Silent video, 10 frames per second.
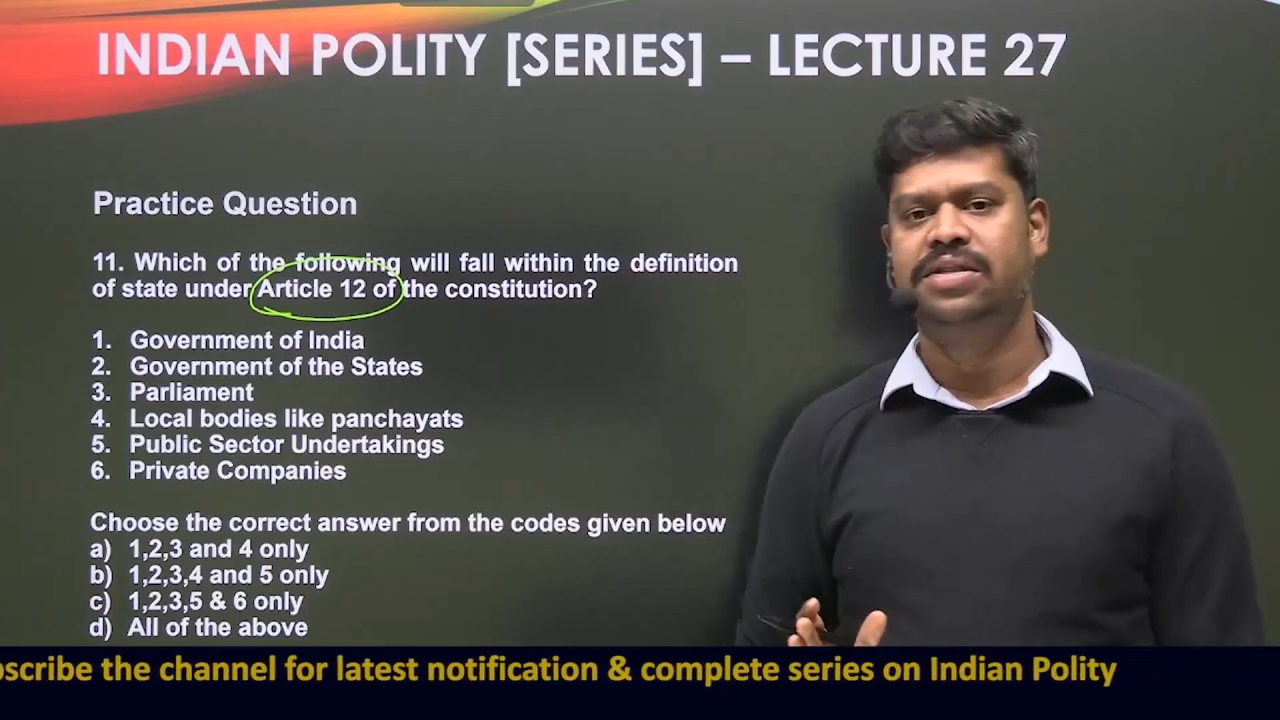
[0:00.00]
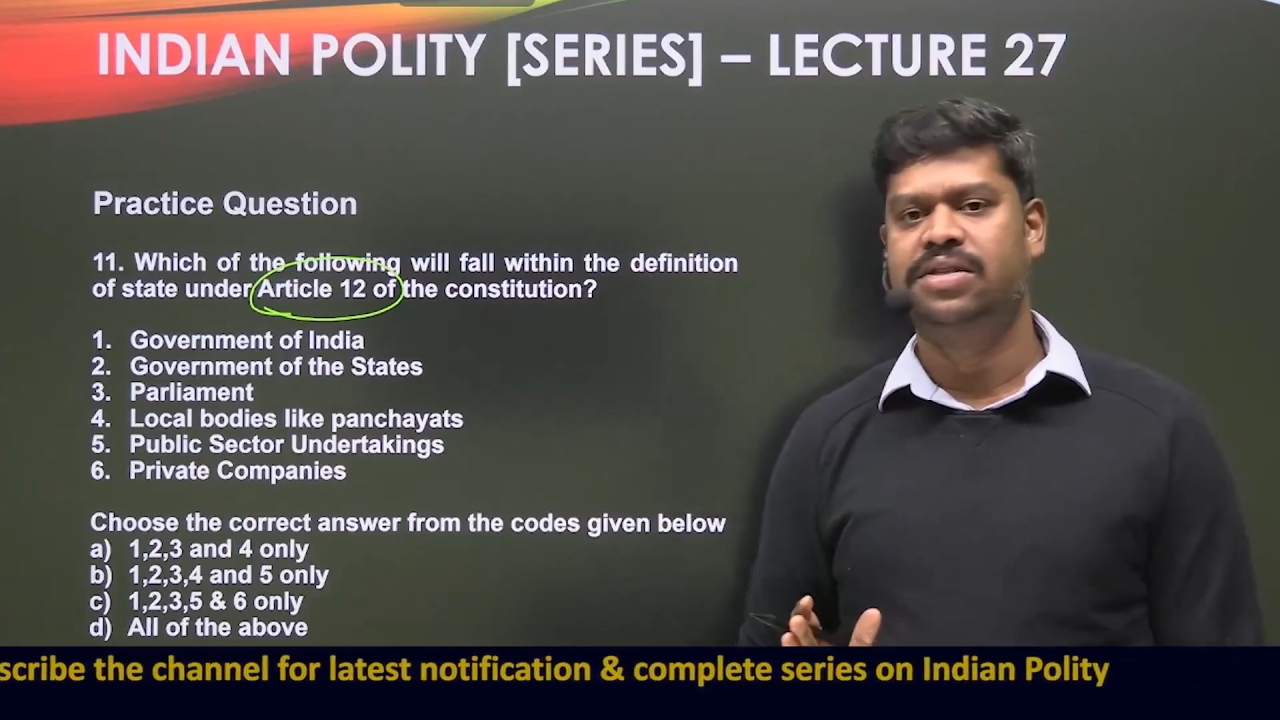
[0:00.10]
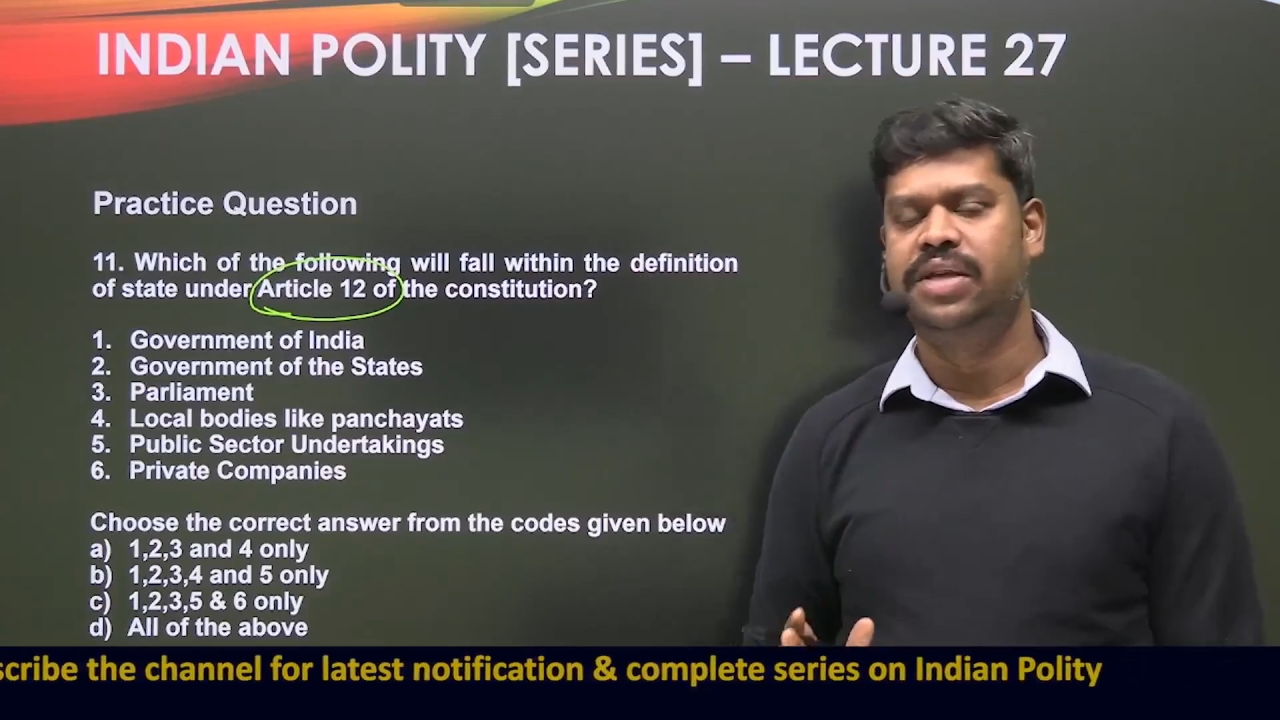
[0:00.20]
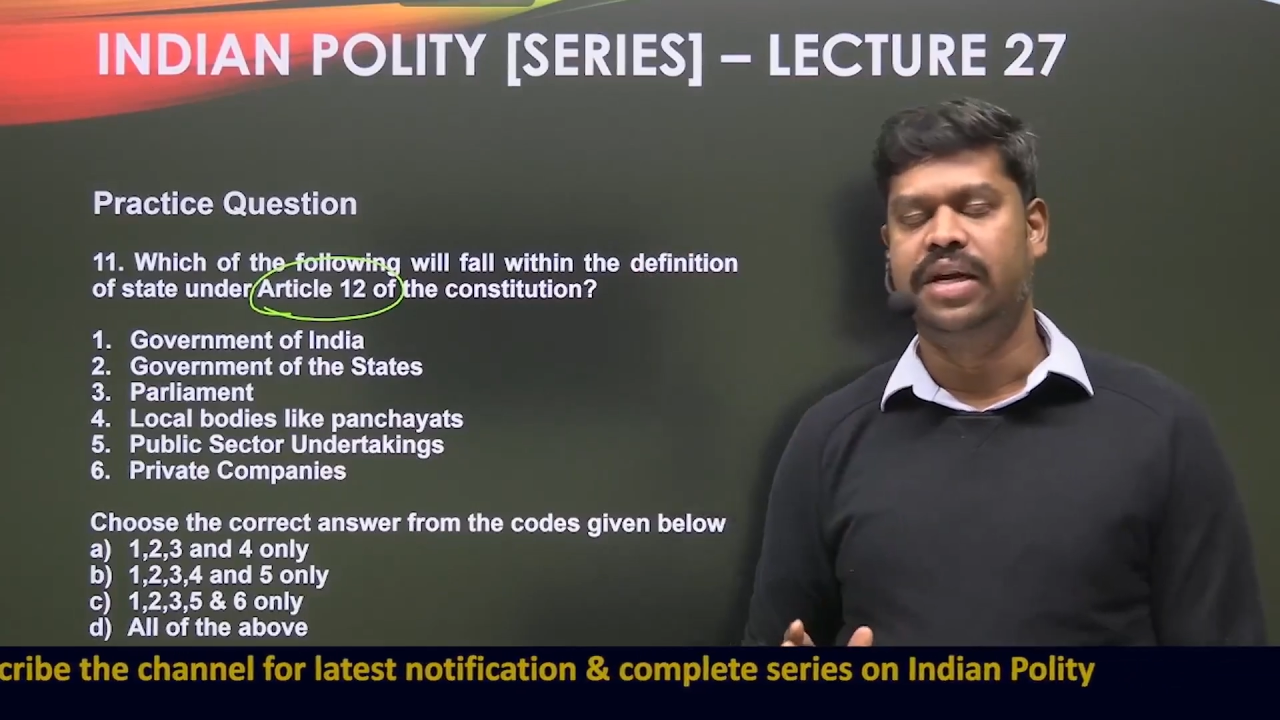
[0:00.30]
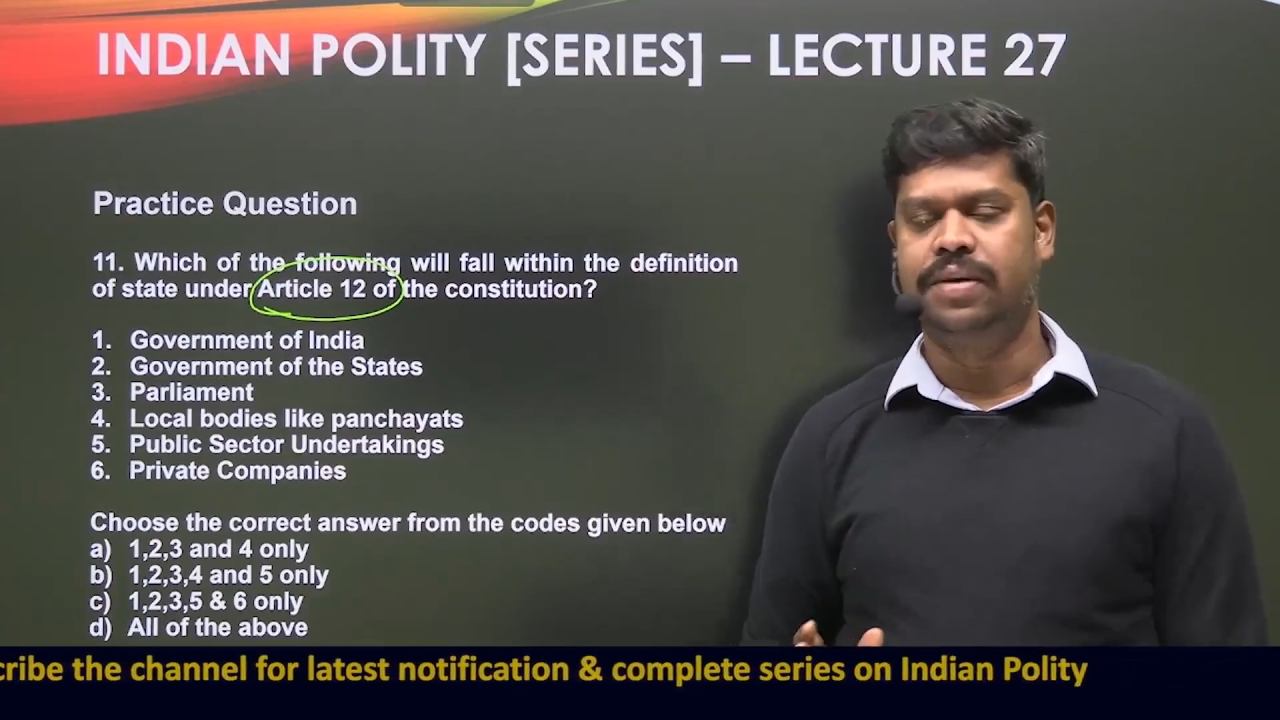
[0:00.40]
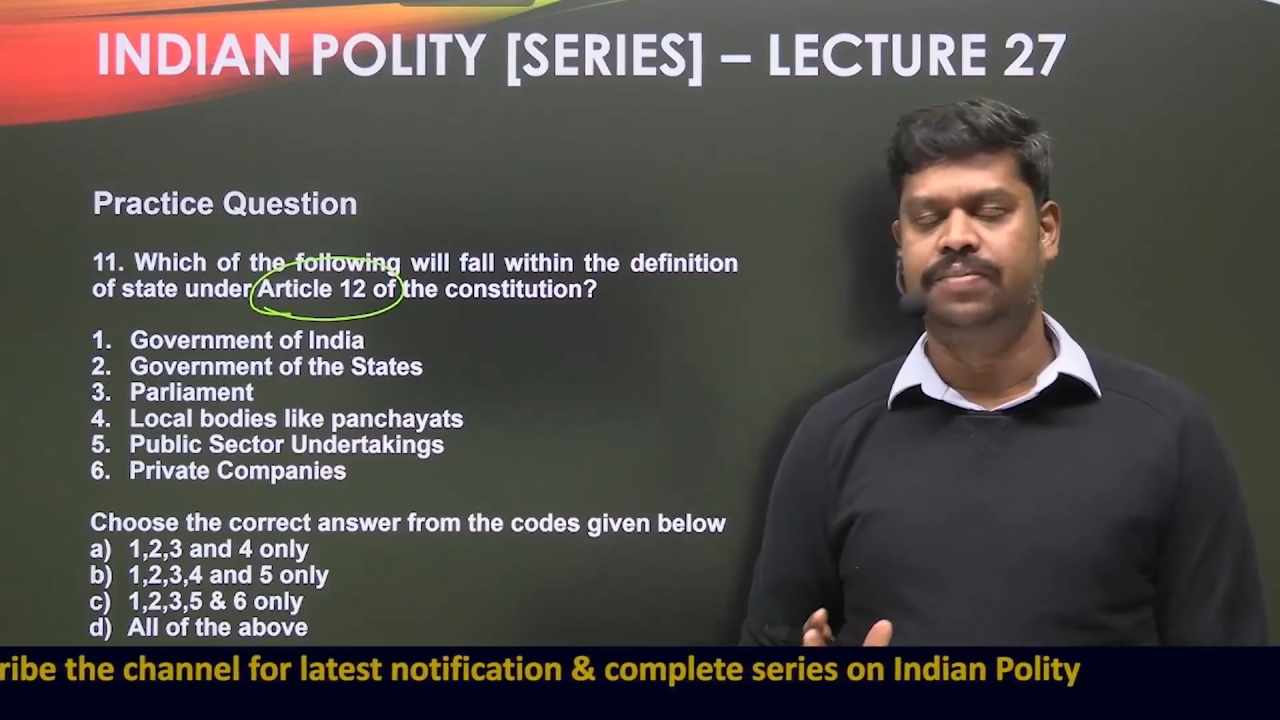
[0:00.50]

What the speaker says: the state.